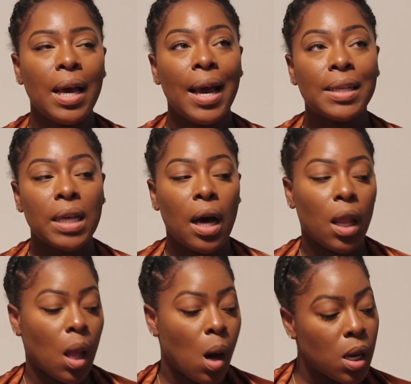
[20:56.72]
It's a
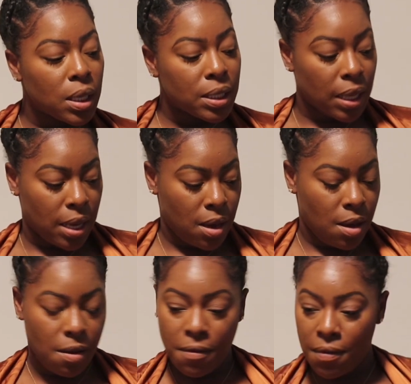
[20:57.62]
long
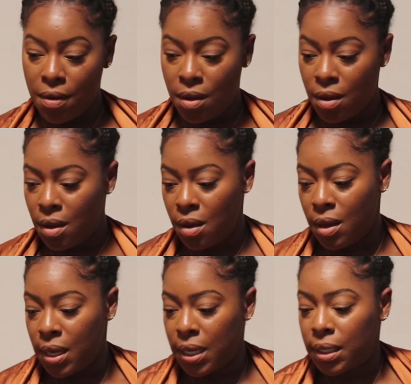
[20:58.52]
sleeve
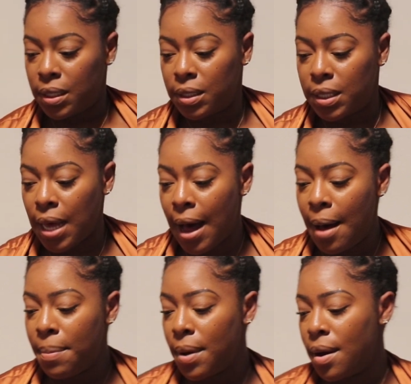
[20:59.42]

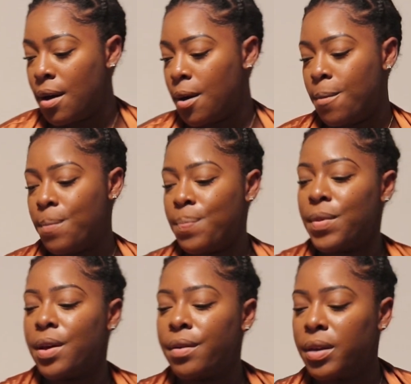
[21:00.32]
top.
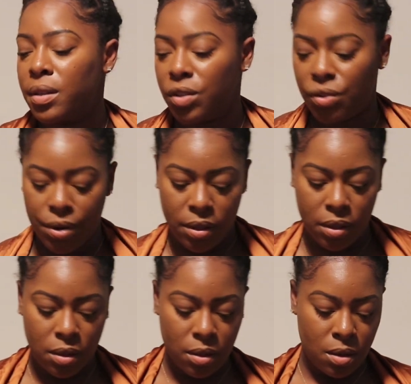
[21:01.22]
Here is the
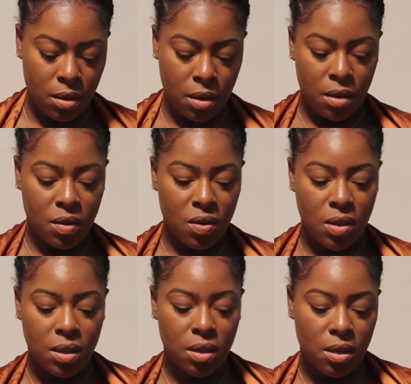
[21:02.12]
shorts. So
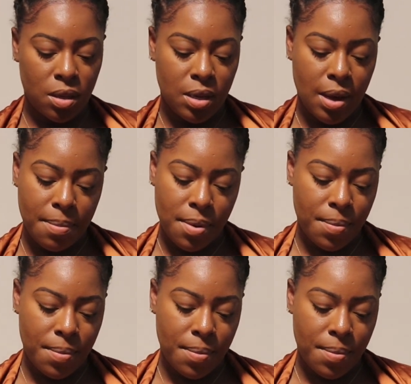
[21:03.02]
this is the top.